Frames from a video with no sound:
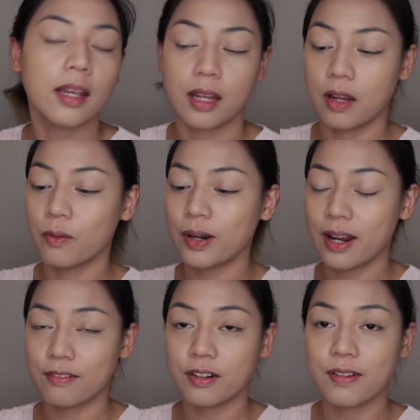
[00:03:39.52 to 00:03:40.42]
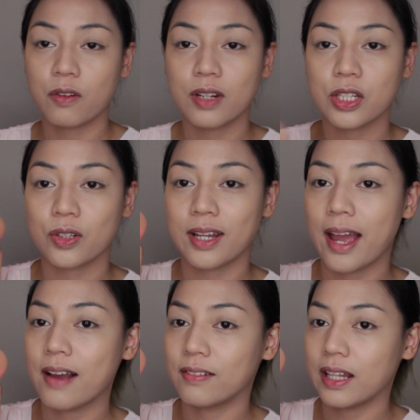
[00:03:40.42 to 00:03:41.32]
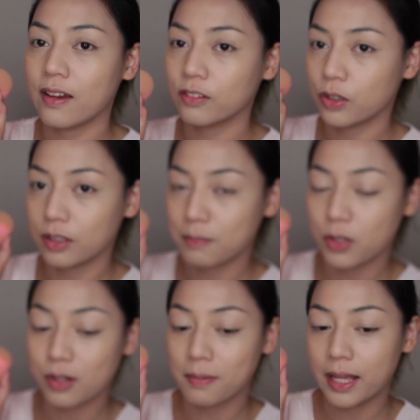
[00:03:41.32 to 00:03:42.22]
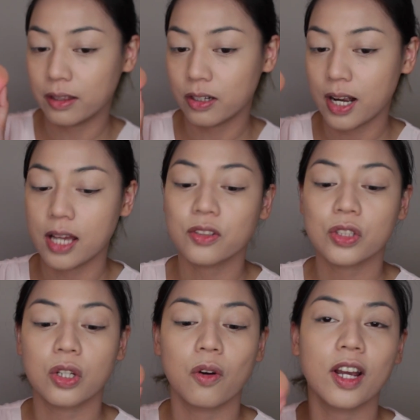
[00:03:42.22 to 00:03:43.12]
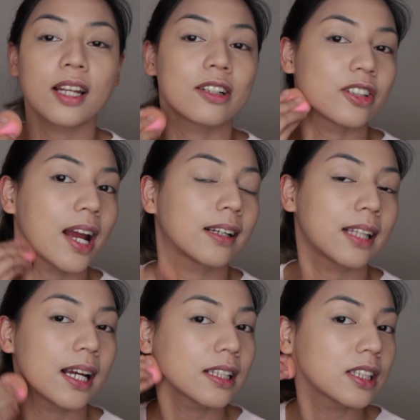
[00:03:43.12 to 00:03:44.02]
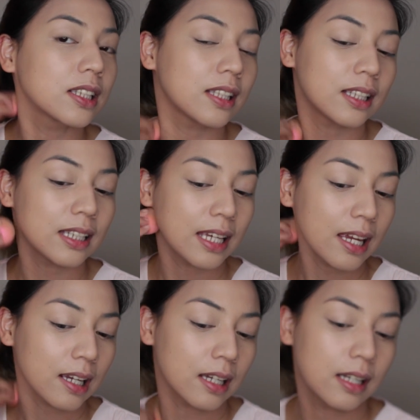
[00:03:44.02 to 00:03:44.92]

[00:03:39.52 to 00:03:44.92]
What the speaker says: And whatever foundation I have left on the beauty blender, I just go ahead and drag that to the neck.